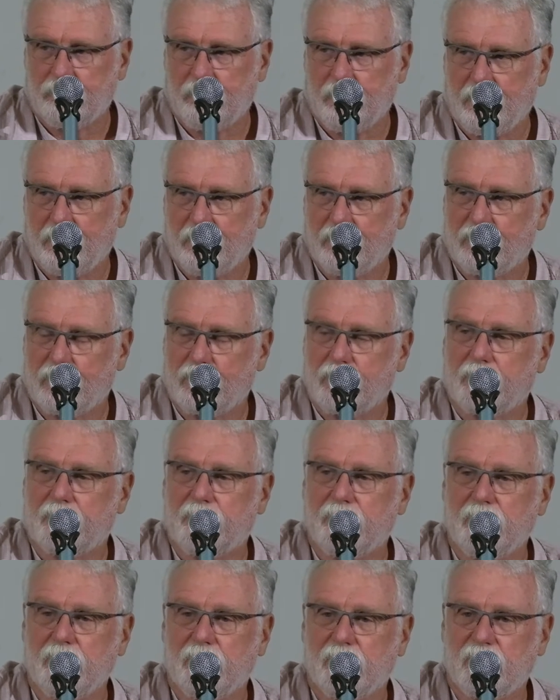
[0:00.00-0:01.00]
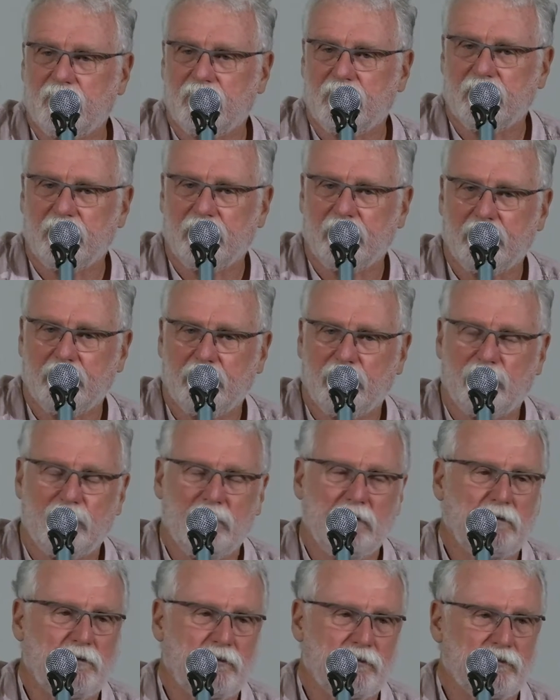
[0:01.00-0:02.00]
We learned the difference
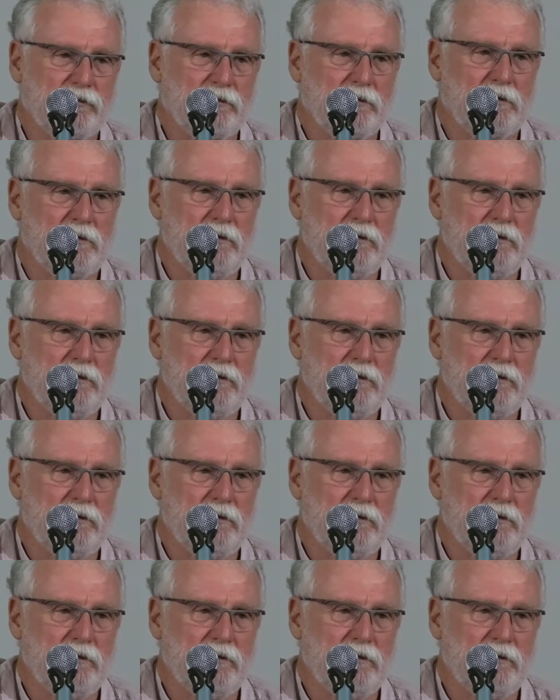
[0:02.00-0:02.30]
between Christian